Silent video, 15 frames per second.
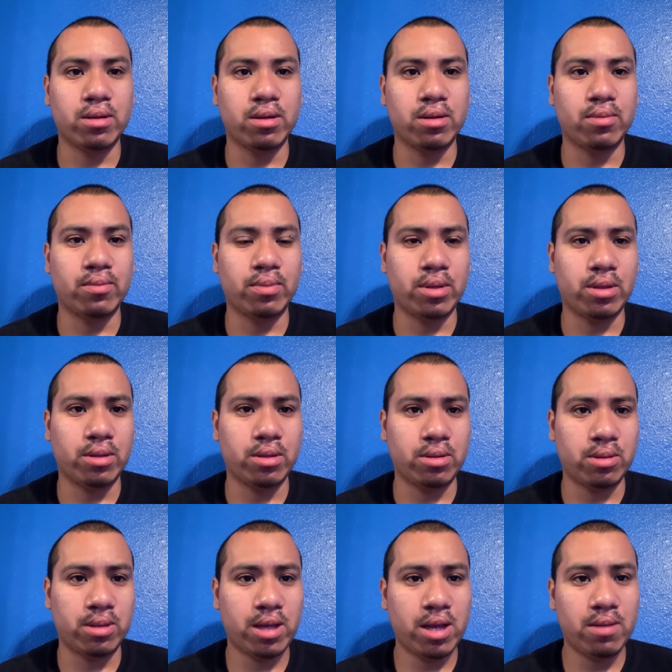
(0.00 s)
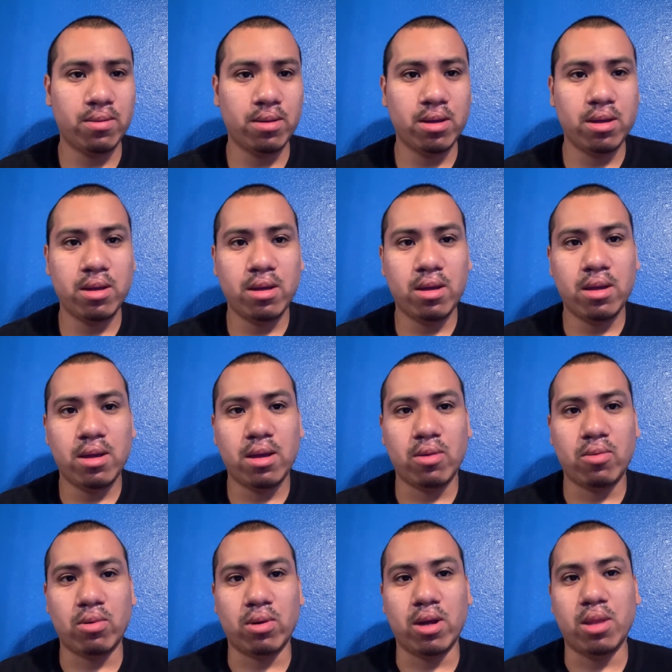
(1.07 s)
in your life
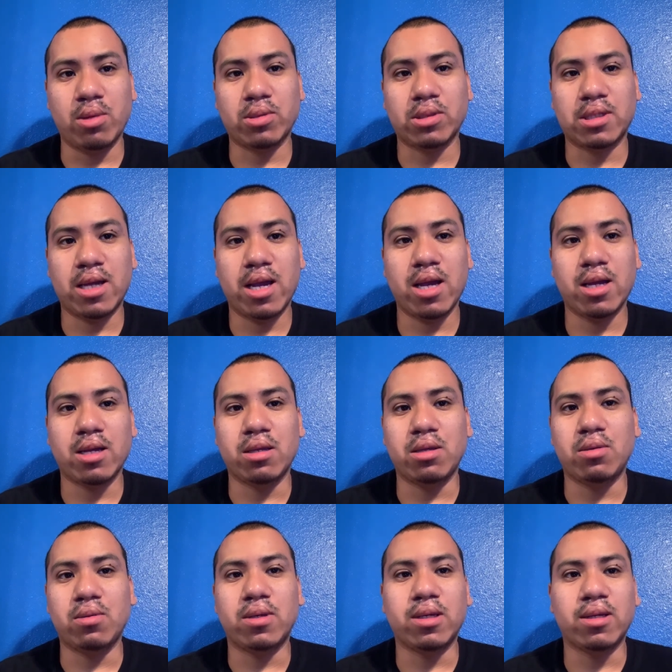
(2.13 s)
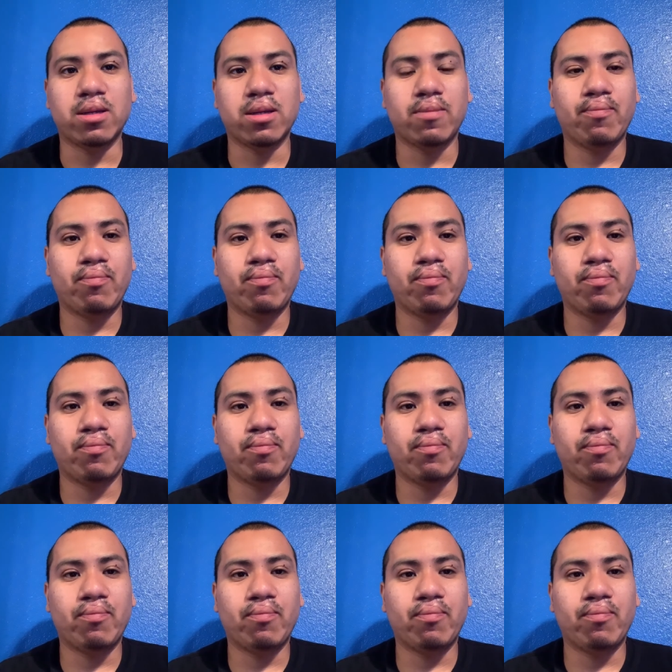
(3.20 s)
where others died and you didn't.